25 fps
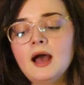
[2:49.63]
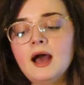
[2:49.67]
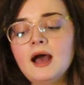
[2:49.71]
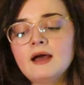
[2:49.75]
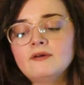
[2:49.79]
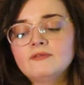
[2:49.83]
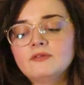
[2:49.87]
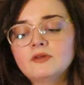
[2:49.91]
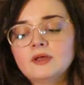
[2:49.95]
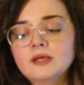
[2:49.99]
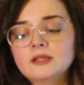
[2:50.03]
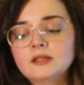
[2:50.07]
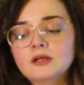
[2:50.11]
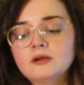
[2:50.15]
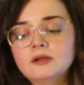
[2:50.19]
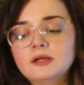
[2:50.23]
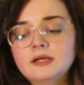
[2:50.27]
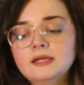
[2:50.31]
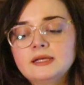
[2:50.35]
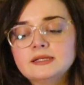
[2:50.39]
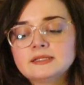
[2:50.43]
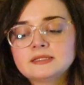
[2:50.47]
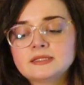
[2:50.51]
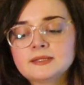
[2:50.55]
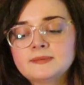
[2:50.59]
I feel like there
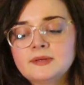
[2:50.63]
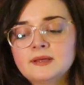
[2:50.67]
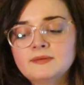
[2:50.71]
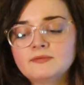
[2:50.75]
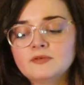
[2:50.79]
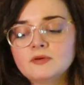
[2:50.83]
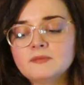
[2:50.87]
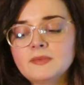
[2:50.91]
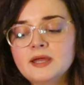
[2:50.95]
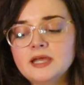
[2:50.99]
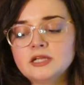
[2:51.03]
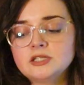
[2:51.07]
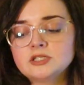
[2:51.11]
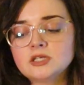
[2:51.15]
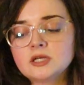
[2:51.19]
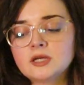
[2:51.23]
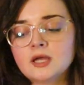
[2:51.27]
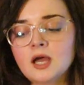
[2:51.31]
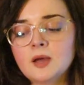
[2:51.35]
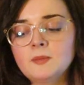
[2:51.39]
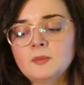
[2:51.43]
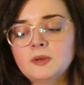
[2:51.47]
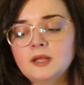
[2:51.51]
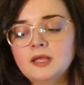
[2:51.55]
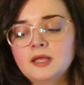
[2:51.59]
is some information
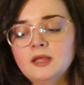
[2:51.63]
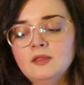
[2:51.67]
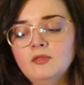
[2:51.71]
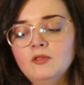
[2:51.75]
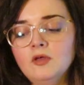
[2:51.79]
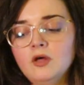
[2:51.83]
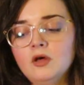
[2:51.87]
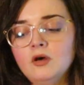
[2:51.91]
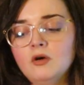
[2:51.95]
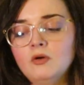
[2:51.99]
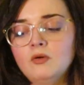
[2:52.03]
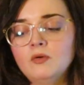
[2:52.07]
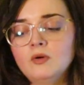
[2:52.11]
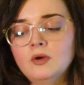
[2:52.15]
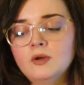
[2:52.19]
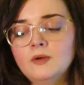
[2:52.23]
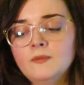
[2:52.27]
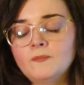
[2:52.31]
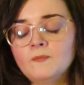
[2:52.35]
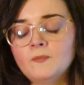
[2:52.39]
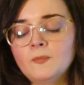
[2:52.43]
coming in, though.